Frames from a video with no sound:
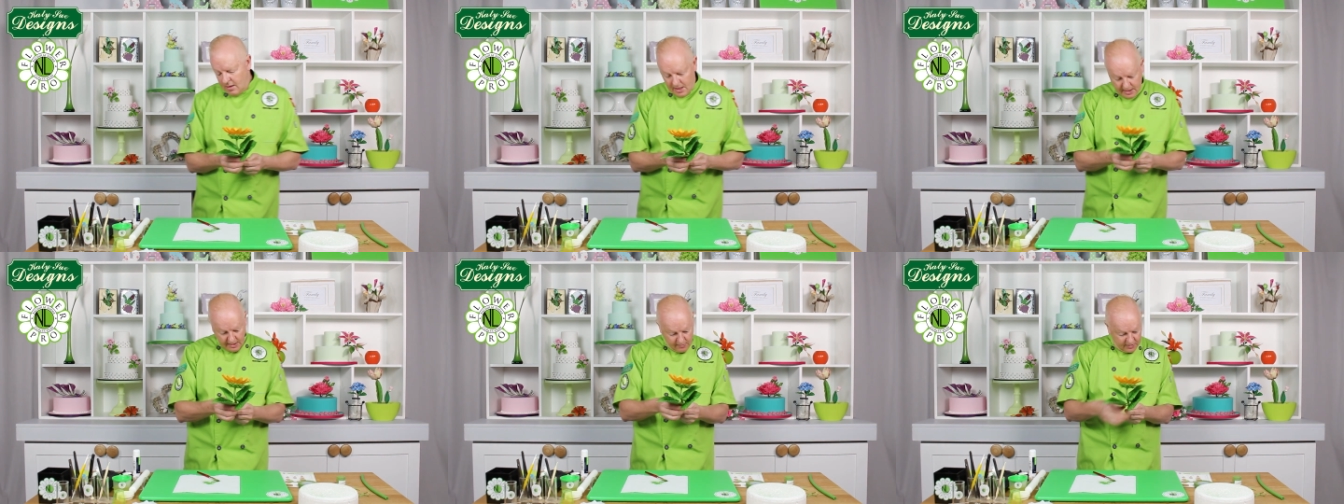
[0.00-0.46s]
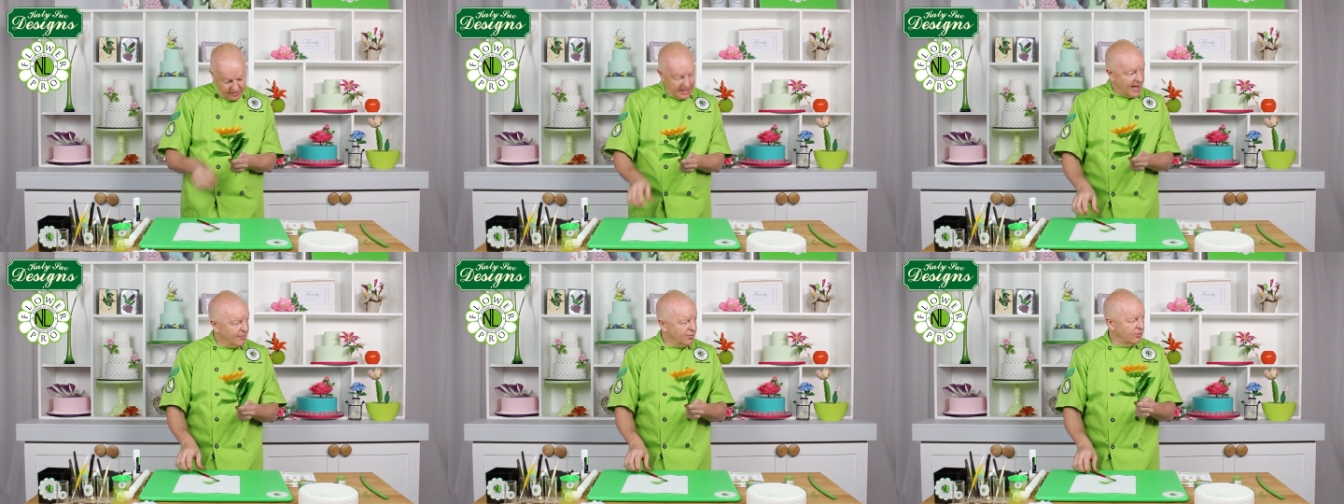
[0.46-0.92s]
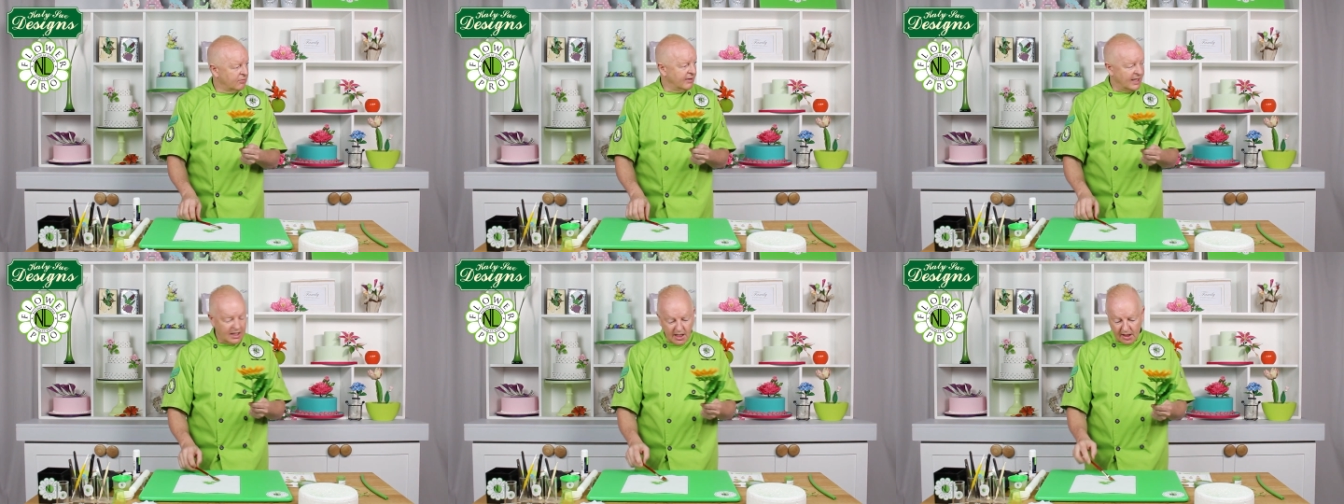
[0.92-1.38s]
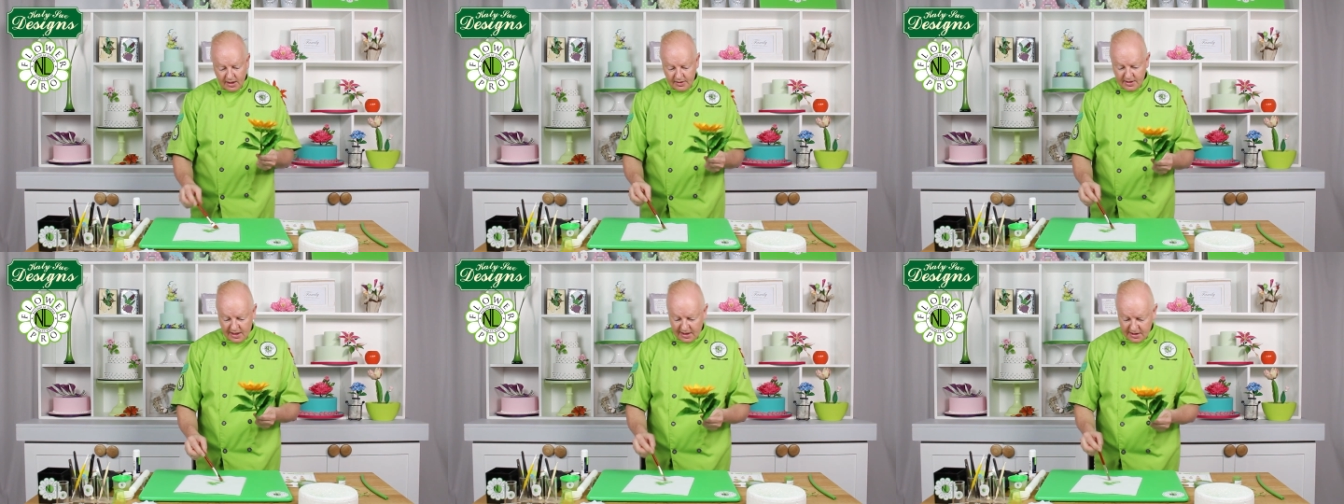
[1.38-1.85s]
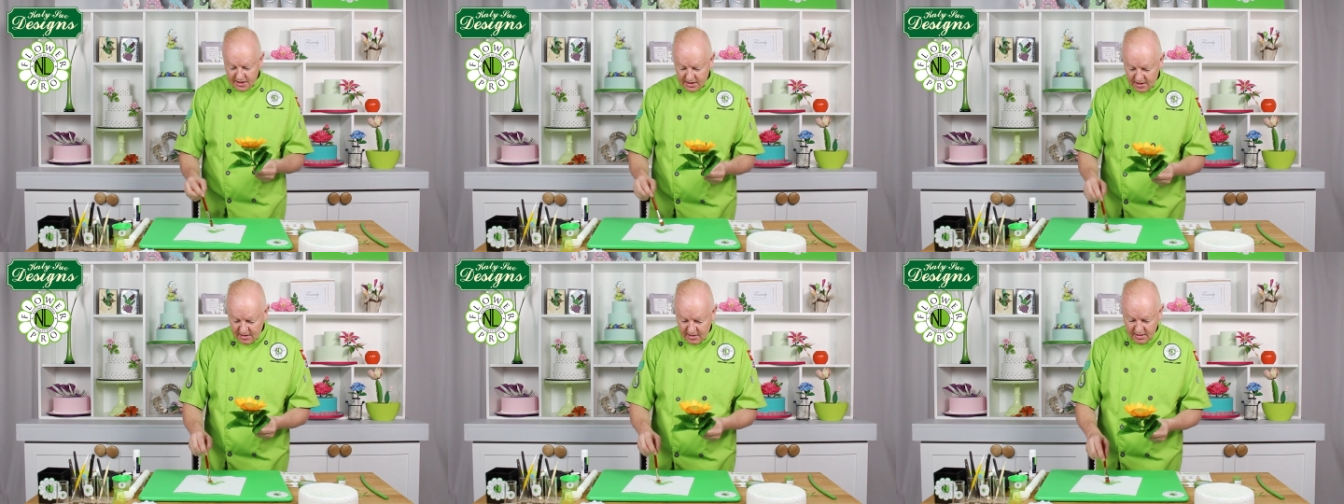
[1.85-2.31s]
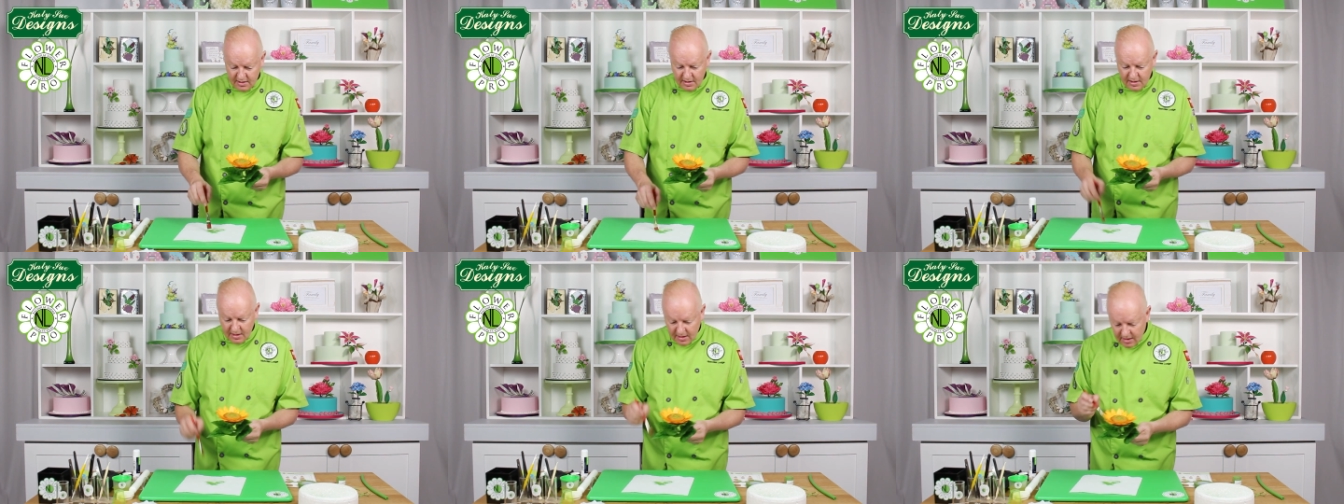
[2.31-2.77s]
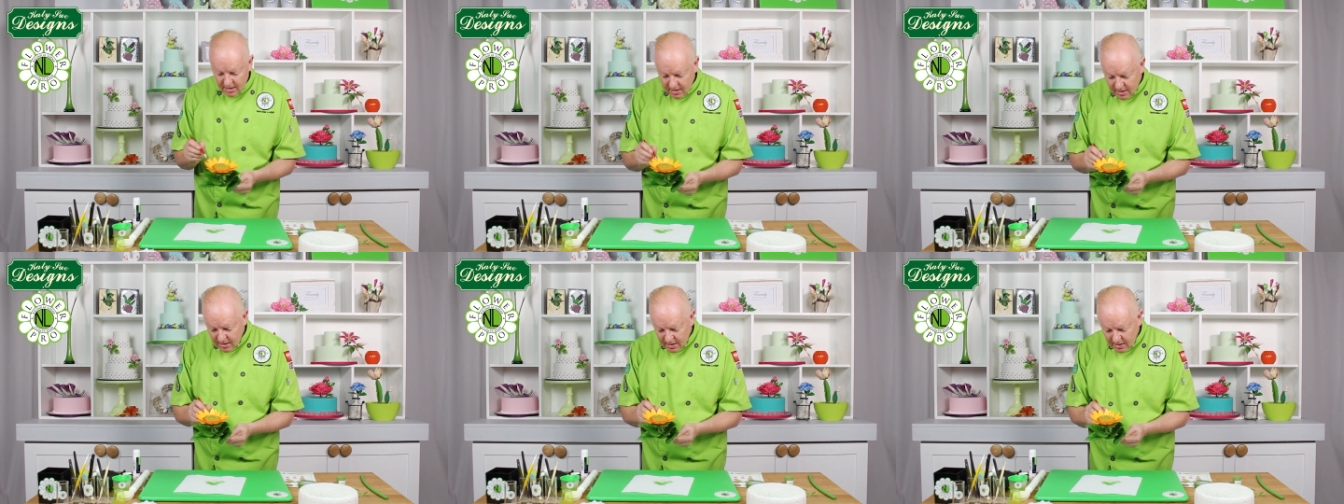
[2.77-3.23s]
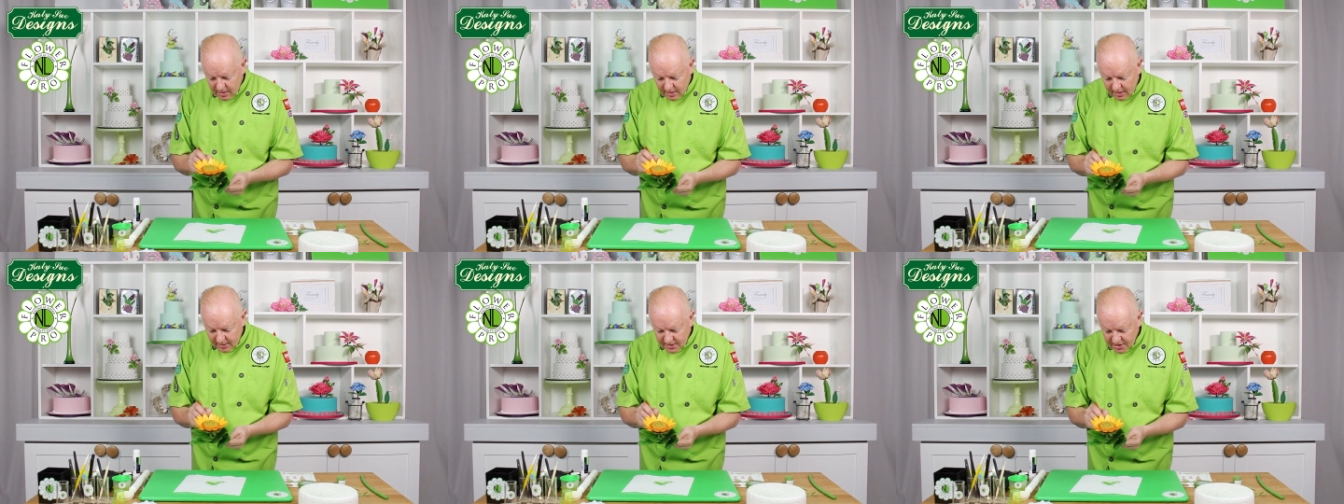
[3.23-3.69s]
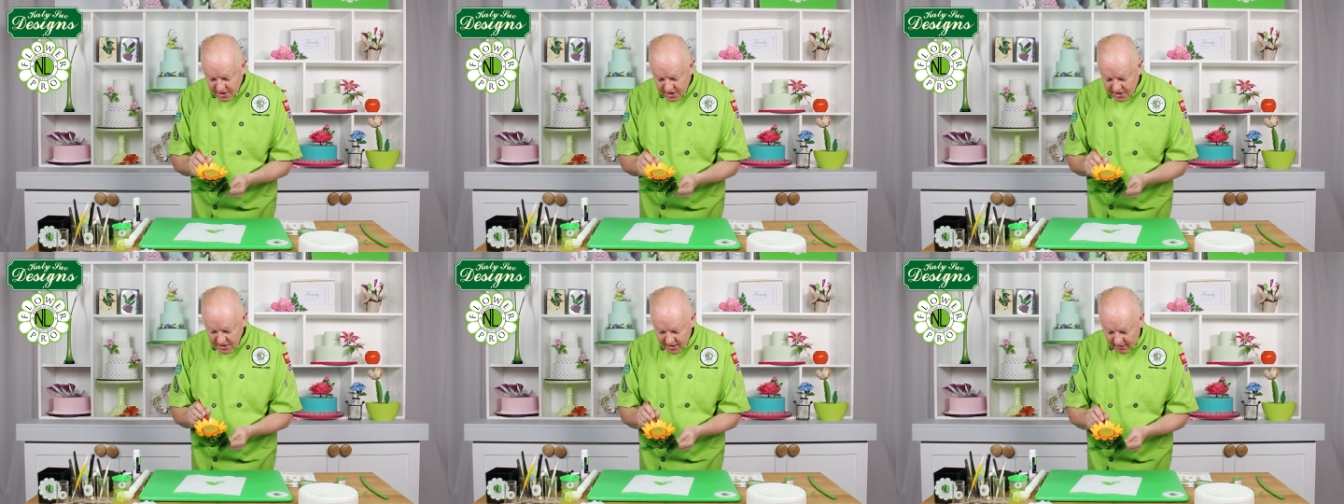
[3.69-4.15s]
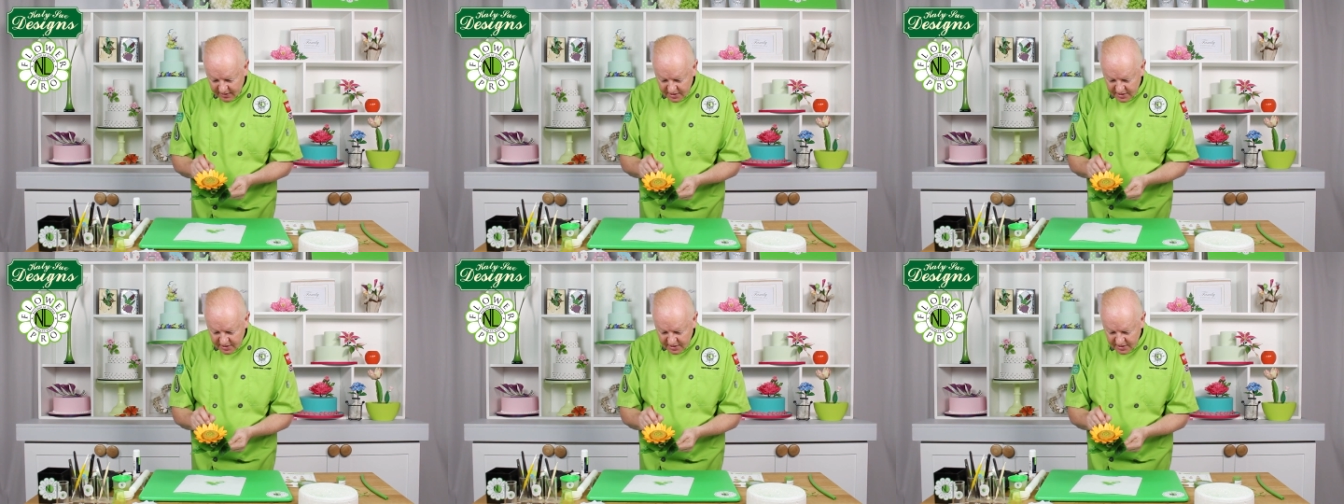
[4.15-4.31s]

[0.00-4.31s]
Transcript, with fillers: And then with the apple green color dust, I'm going to just